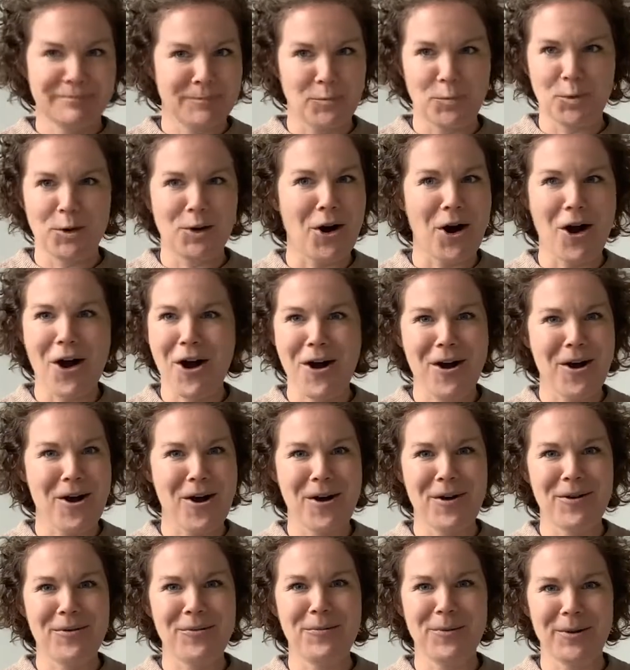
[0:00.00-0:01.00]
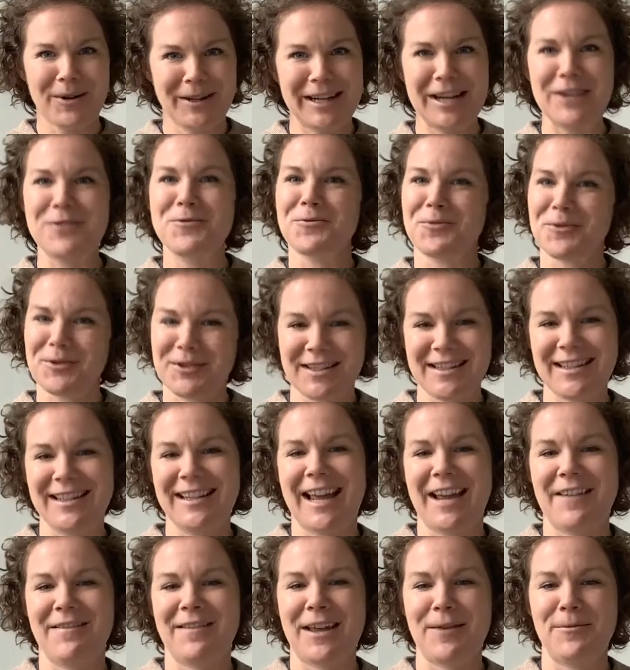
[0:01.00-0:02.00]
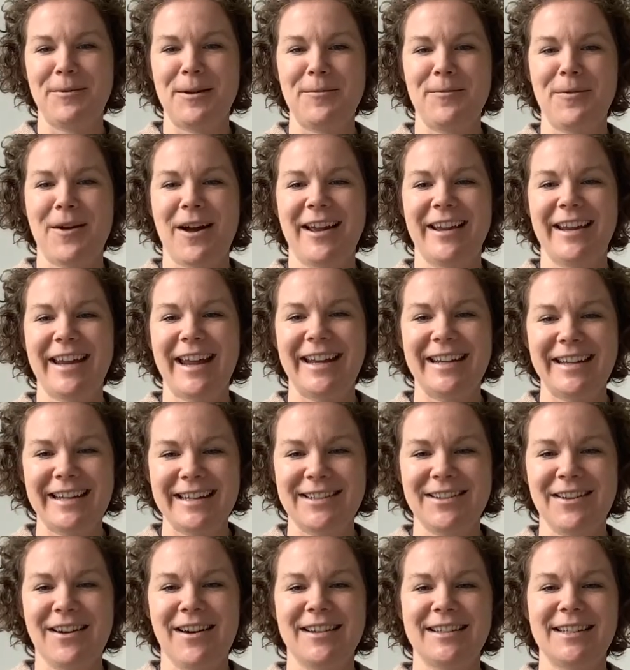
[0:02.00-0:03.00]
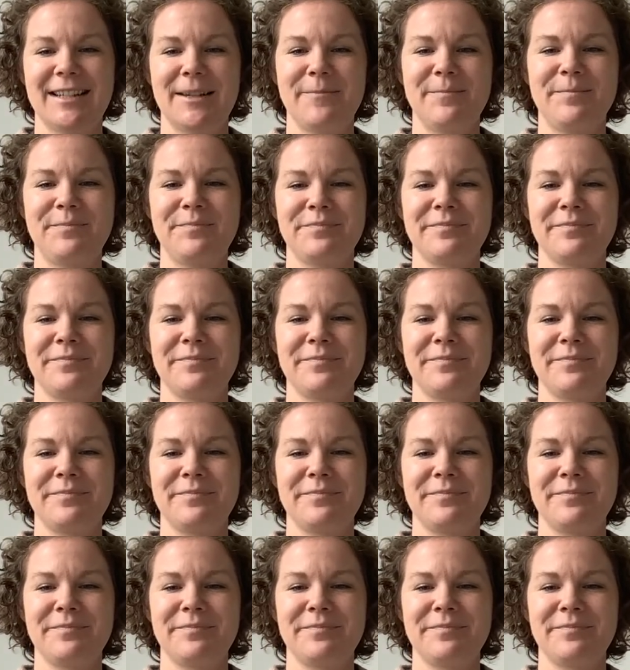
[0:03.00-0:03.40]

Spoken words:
We're all working towards the life that we want, and it's awesome.